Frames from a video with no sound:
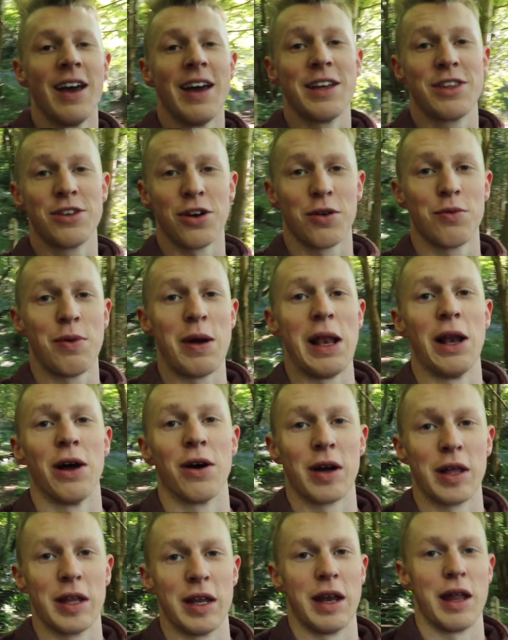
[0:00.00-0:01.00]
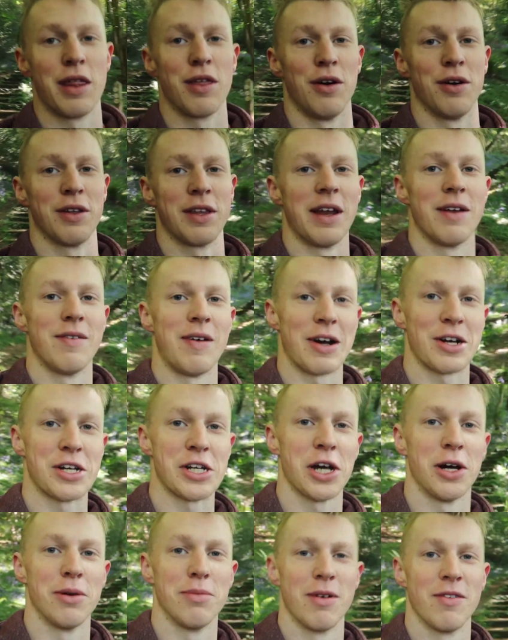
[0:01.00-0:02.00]
It took way longer than I thought, and I've
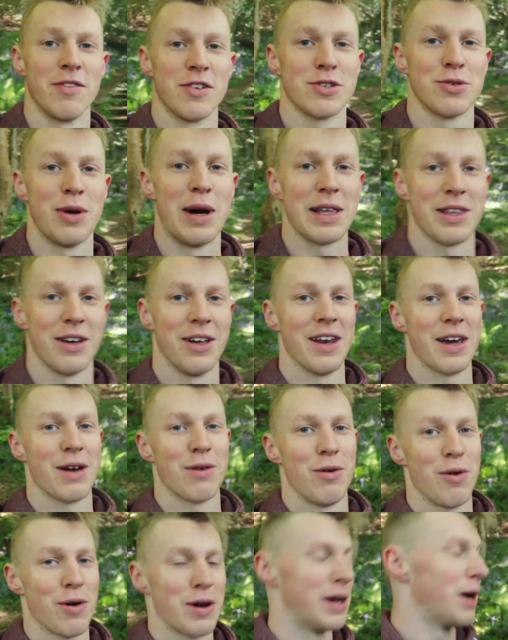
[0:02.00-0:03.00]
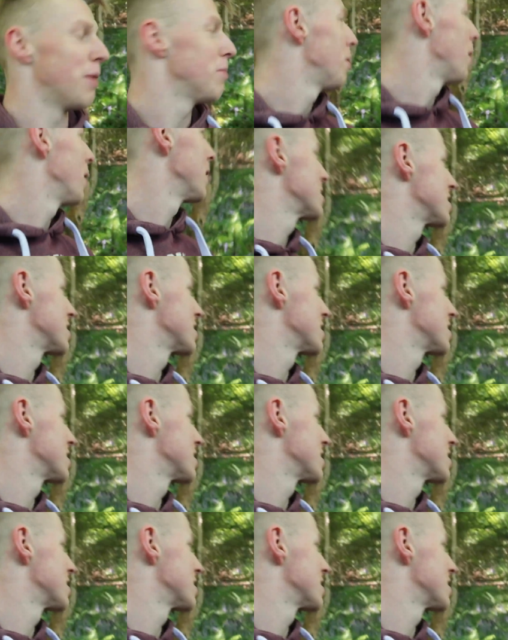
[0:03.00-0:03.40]
actually got a bit of a sweat on like walking up.